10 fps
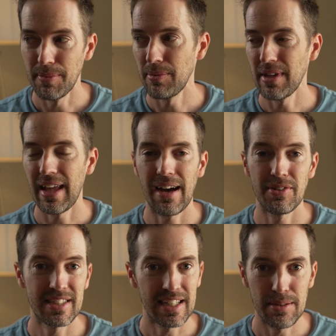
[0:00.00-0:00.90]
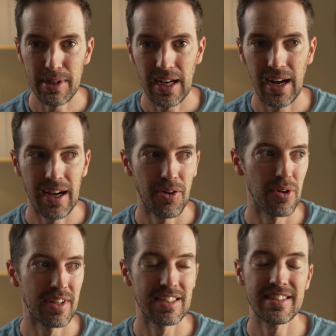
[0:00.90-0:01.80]
maybe they have a TBI
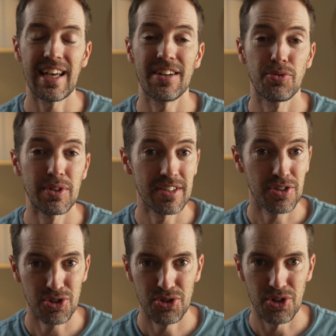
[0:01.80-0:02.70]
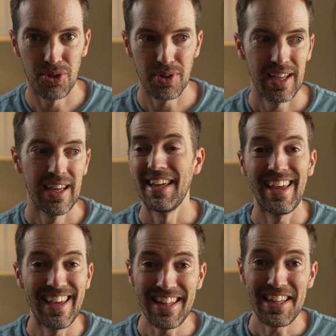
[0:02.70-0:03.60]
or they just had a recent stroke,
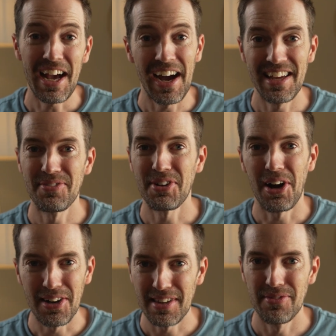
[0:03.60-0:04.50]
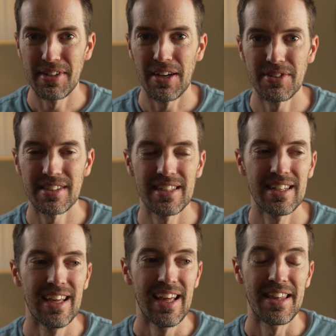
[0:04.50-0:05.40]
any kind of cognitive
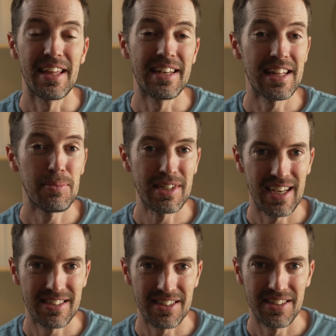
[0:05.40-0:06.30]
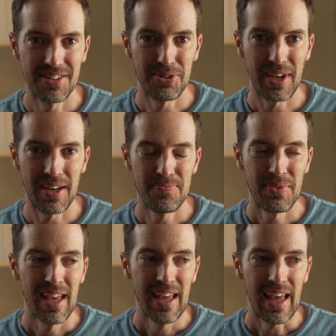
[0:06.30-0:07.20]
deficit, they need to be tested, okay?
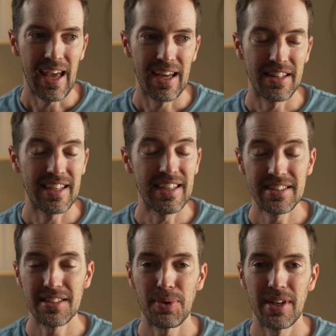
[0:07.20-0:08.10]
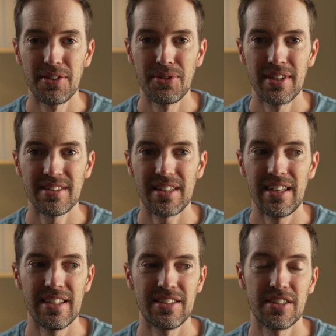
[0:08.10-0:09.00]
And the easiest way to do this
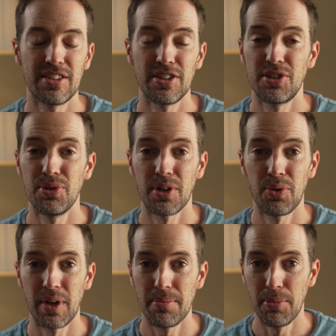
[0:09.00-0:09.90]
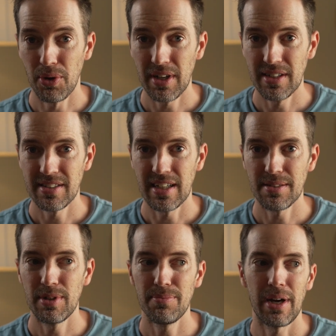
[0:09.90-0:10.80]
is to just do a quick MoCA
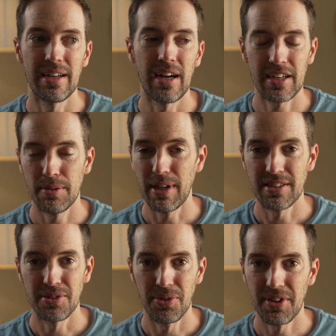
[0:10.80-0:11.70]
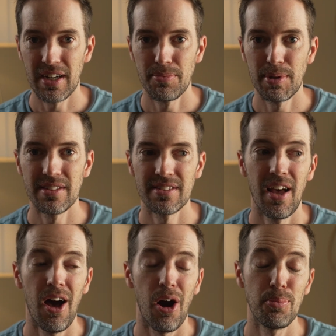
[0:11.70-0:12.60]
assessment by an occupational therapist.
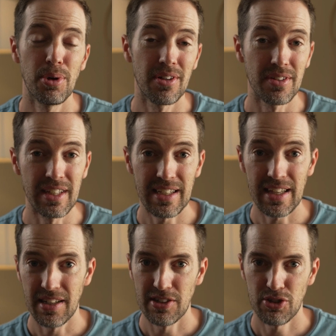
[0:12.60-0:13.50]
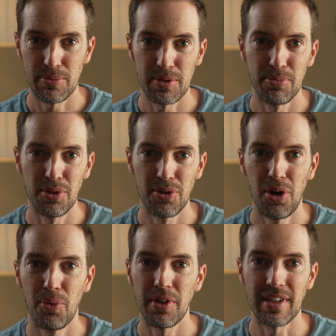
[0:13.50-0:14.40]
I'll put a link in the description
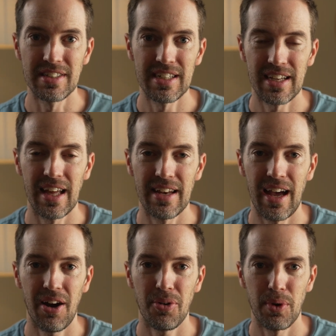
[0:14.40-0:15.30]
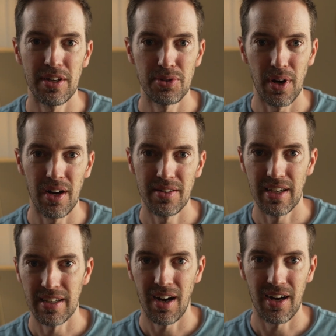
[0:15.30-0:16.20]
below where you can check that out, where I do
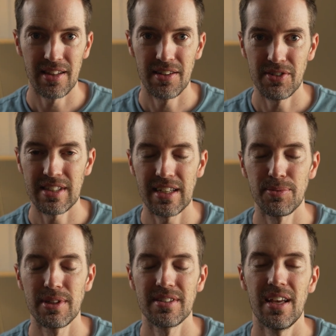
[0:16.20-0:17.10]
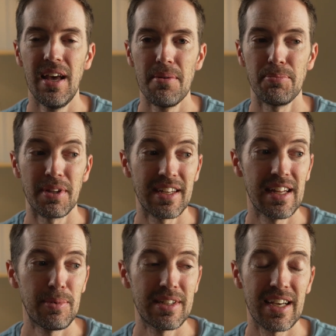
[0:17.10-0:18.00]
online cognitive assessments. But they need
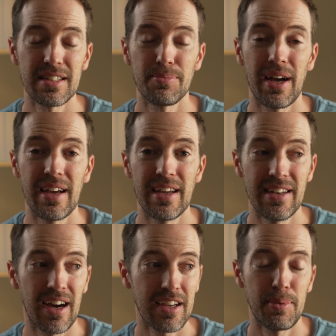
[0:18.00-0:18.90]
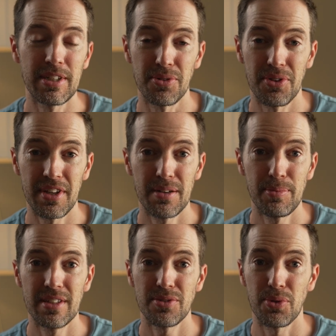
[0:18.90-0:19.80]
to be tested by an occupational
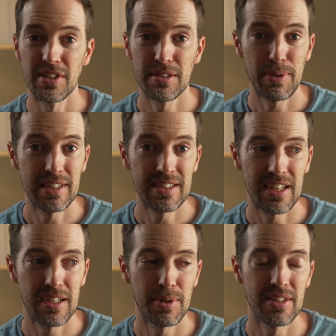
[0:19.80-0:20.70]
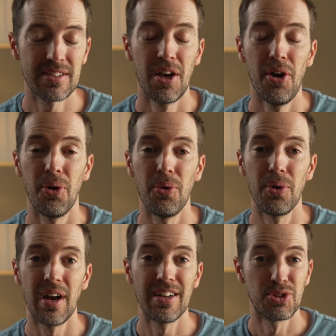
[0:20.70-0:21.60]
therapist or a speech therapist
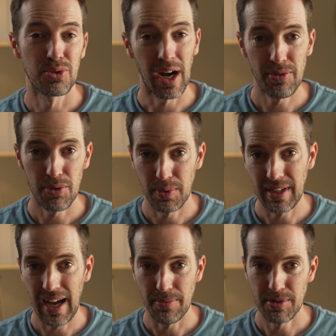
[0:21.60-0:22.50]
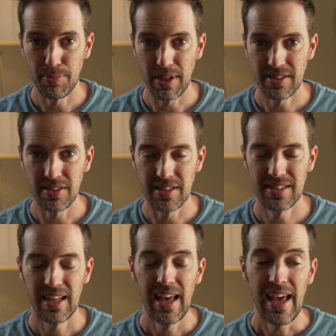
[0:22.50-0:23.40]
or a driver rehab
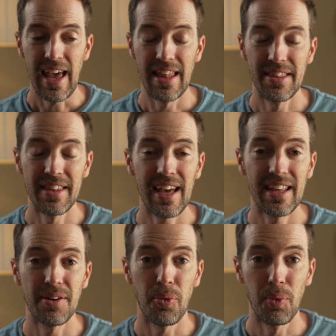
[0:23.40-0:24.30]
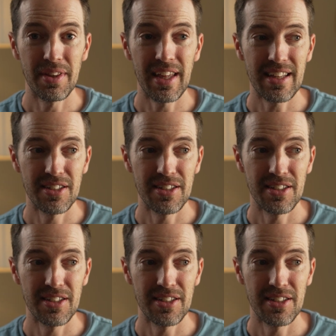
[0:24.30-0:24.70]
specialist. And then what you